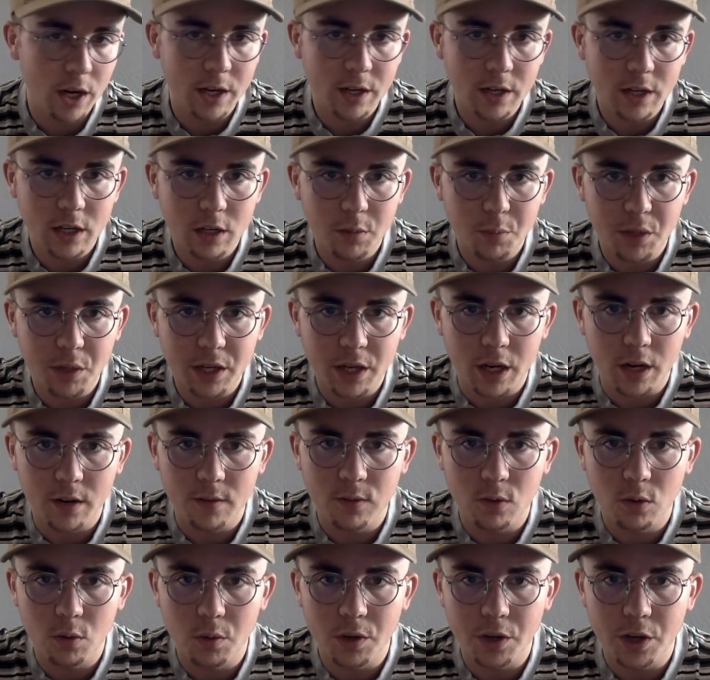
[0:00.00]
you need to be
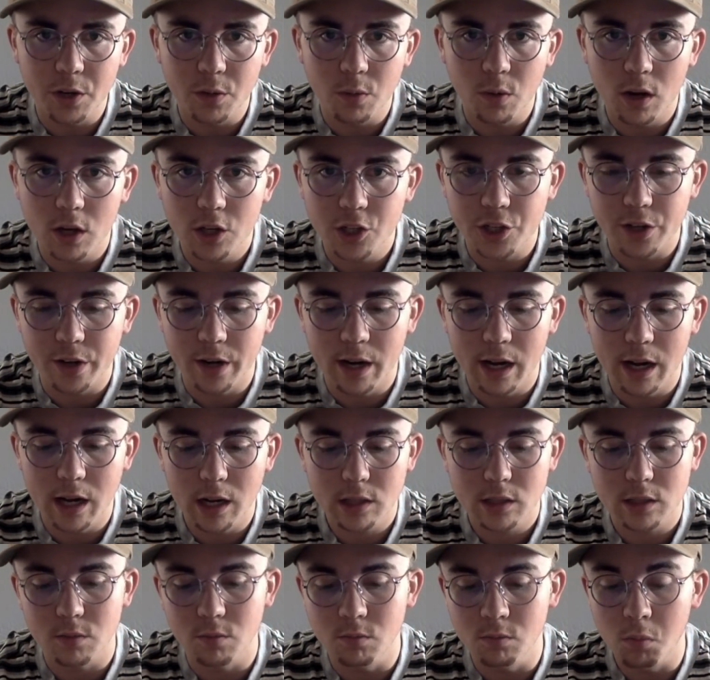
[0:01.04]
careful when you're washing your
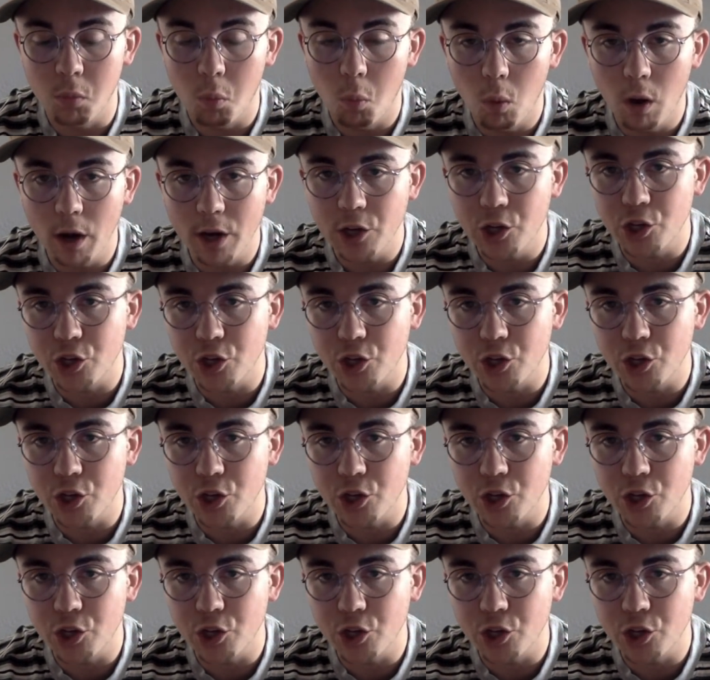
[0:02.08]
hats and why you